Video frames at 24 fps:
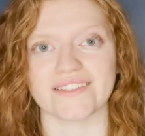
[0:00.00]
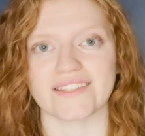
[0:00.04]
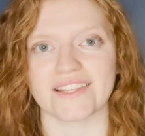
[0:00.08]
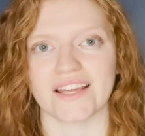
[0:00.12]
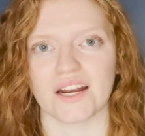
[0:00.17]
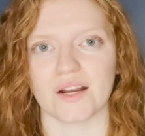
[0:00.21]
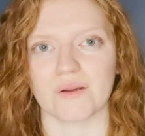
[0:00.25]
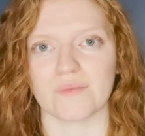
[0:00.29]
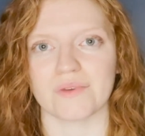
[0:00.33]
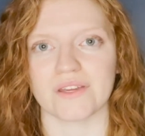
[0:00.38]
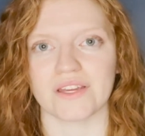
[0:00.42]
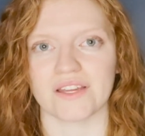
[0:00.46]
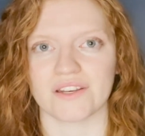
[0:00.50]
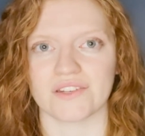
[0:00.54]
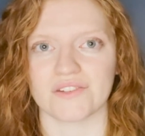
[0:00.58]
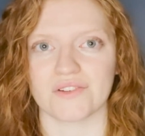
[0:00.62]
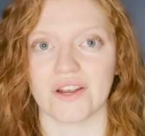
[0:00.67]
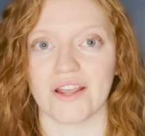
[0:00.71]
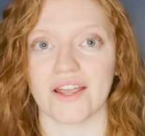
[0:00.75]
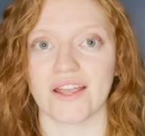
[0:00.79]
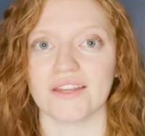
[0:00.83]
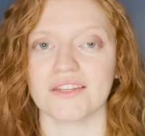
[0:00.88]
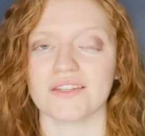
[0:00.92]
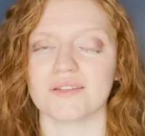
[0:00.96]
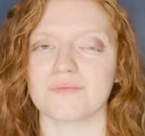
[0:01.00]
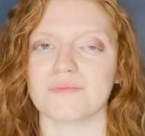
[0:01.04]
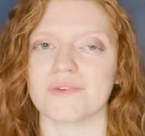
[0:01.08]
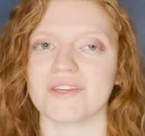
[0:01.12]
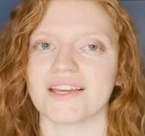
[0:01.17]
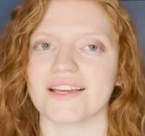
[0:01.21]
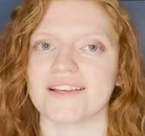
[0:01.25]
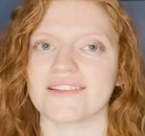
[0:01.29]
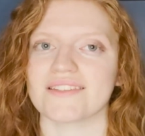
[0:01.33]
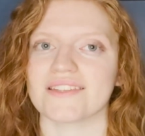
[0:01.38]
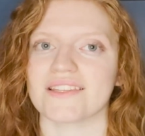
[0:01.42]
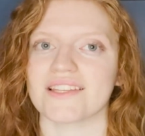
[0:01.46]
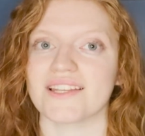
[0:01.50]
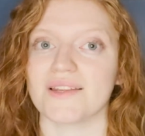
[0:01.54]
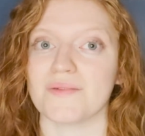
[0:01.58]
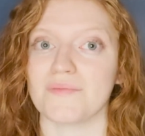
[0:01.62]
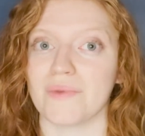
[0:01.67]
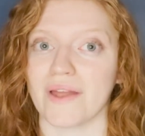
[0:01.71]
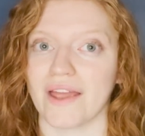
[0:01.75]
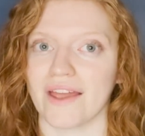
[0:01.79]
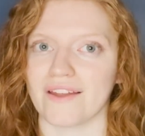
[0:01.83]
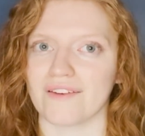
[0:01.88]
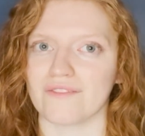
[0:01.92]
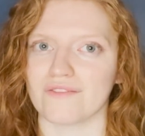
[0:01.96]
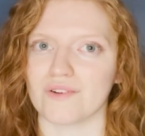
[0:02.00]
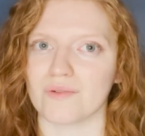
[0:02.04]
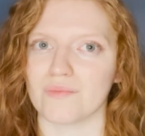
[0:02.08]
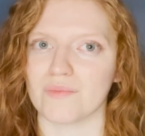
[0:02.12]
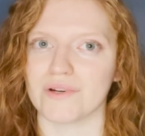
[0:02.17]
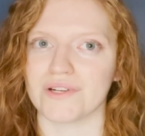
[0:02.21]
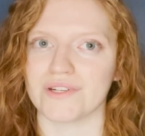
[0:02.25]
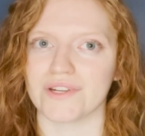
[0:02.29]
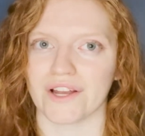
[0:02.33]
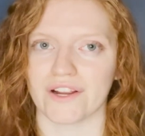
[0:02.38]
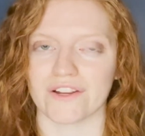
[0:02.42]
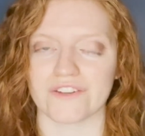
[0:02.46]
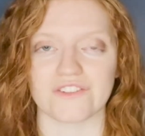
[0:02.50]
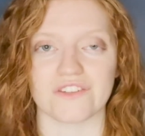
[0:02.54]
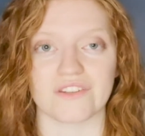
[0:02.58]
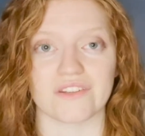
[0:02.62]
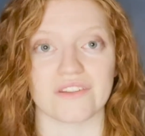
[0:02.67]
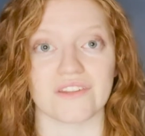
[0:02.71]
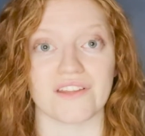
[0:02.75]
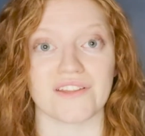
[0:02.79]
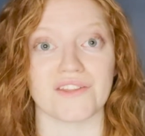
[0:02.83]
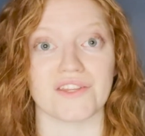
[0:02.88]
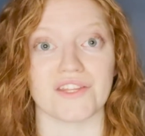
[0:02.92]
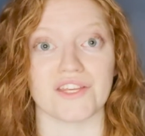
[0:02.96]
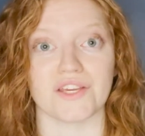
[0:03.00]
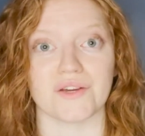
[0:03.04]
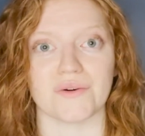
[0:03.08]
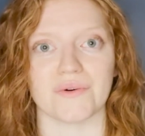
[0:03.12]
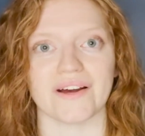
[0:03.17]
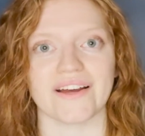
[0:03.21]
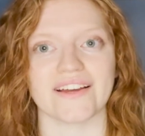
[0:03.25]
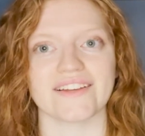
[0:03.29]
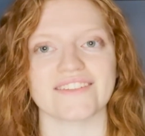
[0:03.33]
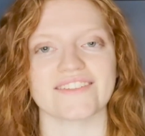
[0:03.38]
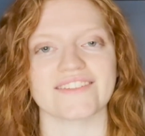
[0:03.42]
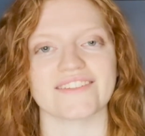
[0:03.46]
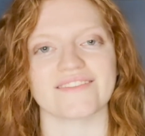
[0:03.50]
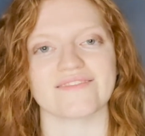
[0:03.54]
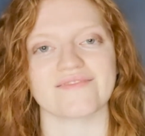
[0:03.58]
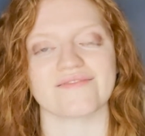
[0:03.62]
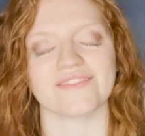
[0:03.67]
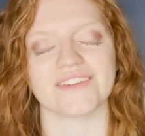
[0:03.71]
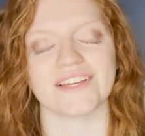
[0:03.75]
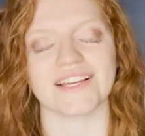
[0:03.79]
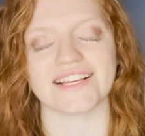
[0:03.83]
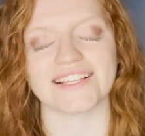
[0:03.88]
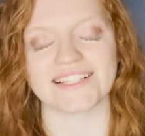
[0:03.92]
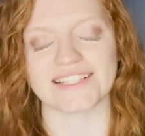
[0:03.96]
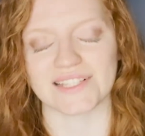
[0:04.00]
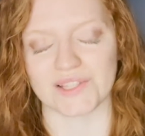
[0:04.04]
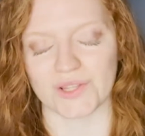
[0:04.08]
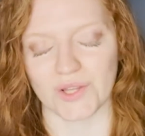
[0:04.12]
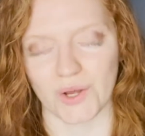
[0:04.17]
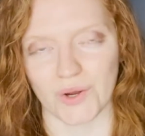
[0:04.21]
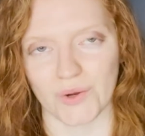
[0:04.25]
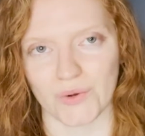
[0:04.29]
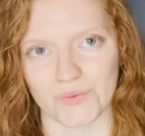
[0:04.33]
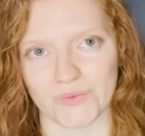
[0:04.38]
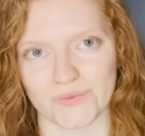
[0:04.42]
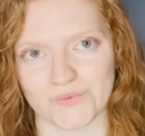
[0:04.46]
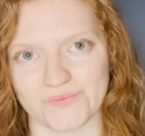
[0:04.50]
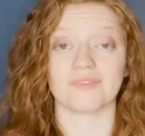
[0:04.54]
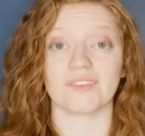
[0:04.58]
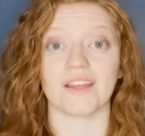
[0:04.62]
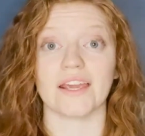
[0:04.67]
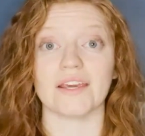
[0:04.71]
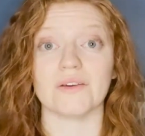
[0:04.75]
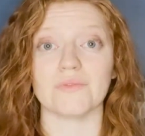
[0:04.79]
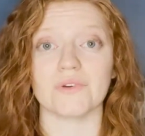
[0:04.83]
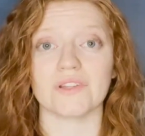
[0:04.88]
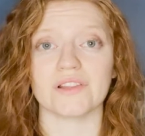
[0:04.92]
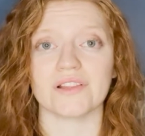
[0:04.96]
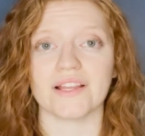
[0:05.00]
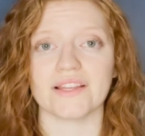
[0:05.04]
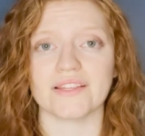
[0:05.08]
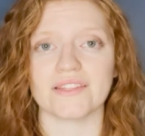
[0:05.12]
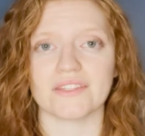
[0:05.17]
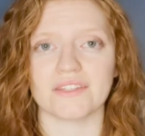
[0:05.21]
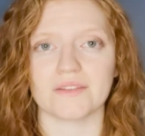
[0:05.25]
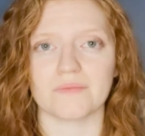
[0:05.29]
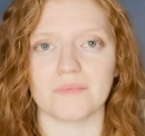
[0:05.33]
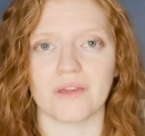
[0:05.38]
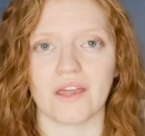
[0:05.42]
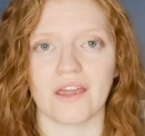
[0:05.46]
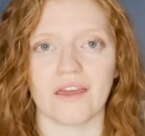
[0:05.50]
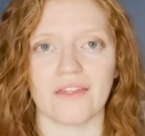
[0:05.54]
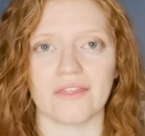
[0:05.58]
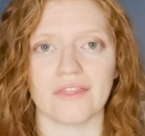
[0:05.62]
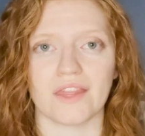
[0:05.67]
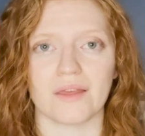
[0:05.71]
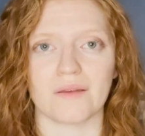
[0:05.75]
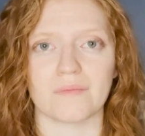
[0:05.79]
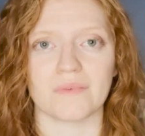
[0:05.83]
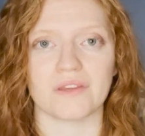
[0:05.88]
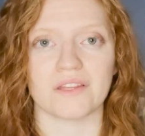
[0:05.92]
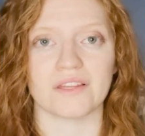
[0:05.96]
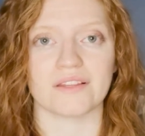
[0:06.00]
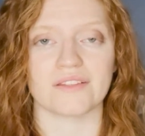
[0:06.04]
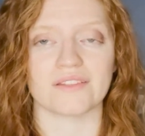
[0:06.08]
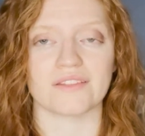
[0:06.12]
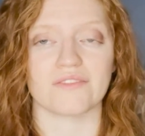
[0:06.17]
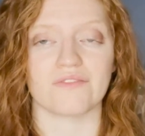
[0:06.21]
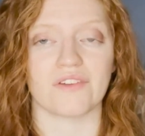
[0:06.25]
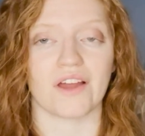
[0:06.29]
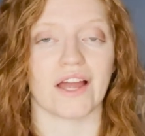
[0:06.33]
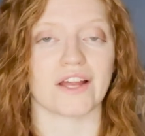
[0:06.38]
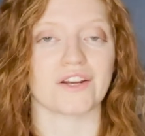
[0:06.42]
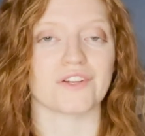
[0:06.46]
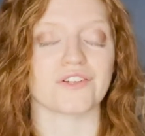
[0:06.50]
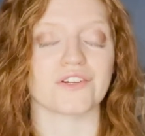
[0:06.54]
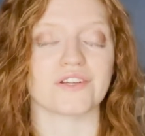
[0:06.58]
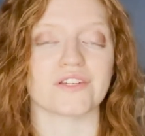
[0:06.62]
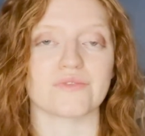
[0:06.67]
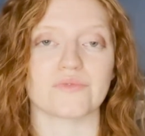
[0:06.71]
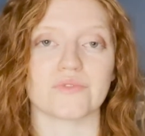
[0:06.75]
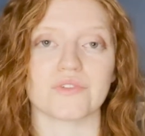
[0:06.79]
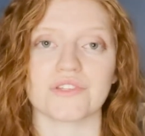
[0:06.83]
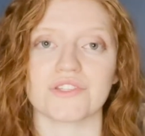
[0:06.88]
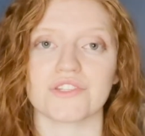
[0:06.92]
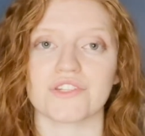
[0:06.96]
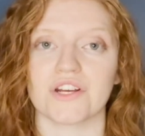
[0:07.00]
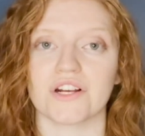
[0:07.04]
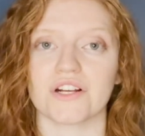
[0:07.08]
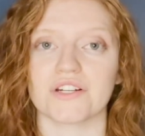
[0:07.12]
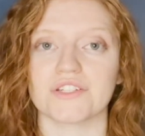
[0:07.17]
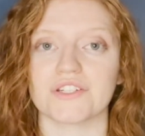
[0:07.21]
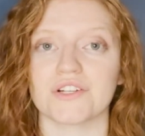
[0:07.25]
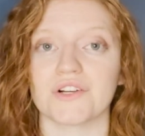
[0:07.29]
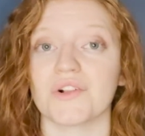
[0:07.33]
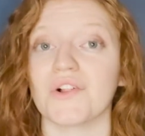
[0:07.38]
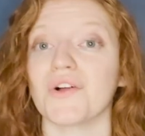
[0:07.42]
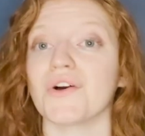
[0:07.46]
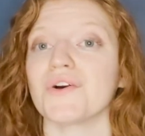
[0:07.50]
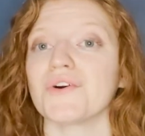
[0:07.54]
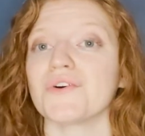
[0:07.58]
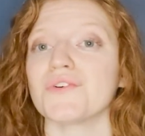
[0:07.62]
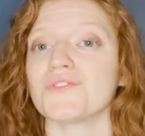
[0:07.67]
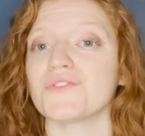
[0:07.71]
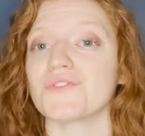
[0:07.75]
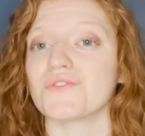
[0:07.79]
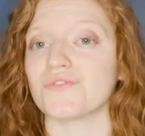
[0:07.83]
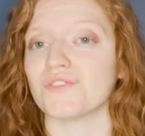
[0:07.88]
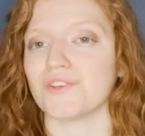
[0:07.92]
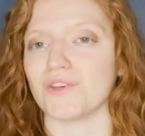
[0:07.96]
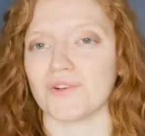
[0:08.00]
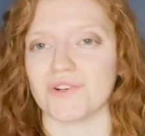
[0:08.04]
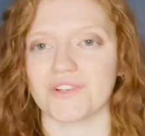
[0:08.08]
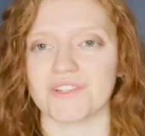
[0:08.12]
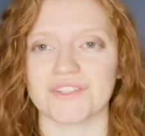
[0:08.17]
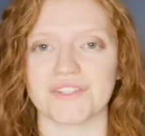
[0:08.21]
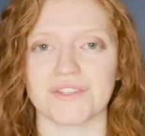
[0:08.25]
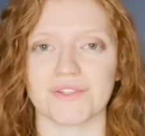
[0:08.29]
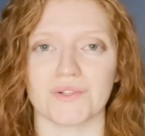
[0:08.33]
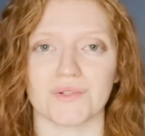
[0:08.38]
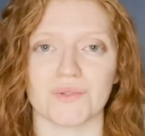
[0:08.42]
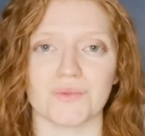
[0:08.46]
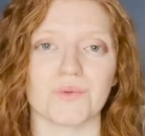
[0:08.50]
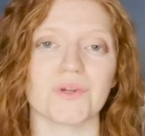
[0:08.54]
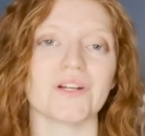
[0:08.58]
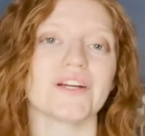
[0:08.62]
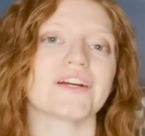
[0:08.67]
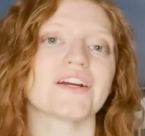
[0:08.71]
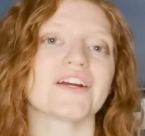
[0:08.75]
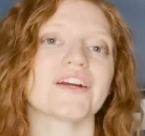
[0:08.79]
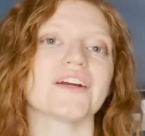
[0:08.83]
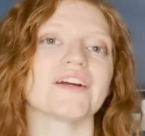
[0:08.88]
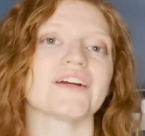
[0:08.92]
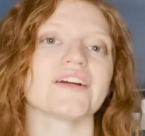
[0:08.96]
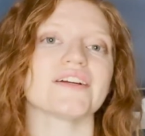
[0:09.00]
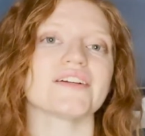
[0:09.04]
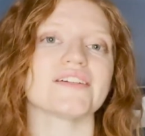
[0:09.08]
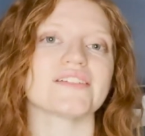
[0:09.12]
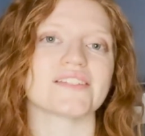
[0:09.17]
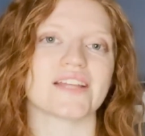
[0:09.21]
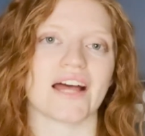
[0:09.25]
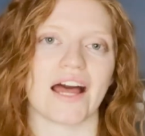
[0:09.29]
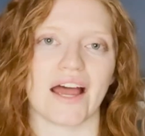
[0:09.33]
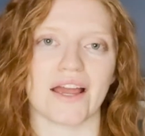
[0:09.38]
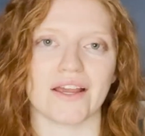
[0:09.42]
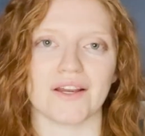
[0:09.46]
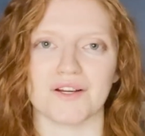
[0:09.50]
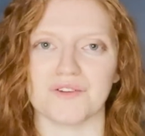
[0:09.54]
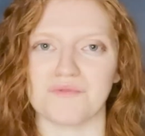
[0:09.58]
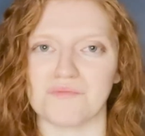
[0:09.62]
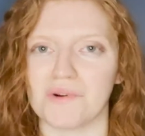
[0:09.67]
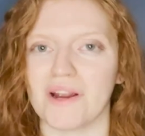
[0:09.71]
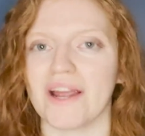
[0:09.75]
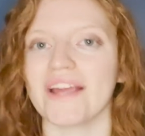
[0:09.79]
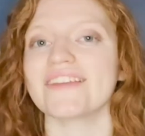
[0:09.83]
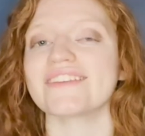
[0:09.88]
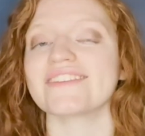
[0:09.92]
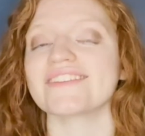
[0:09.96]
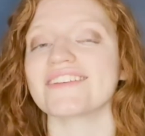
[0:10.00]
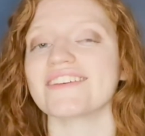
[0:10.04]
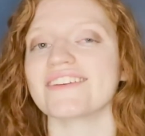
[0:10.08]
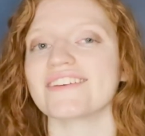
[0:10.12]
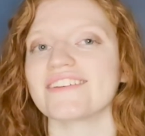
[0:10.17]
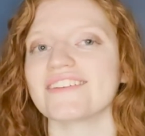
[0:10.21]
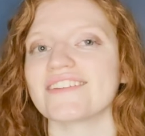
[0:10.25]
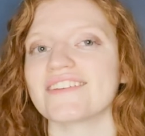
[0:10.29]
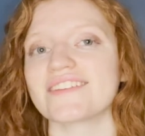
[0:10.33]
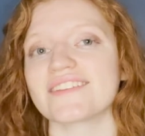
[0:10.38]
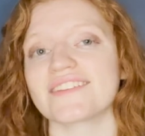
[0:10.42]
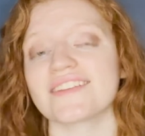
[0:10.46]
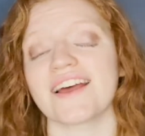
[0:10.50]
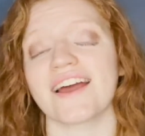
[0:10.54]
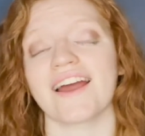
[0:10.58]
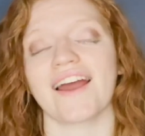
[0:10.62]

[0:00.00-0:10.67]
that are being trained because the demand for production in the US is low. And with less demand, that means factories will start to close, fewer skilled workers, higher prices,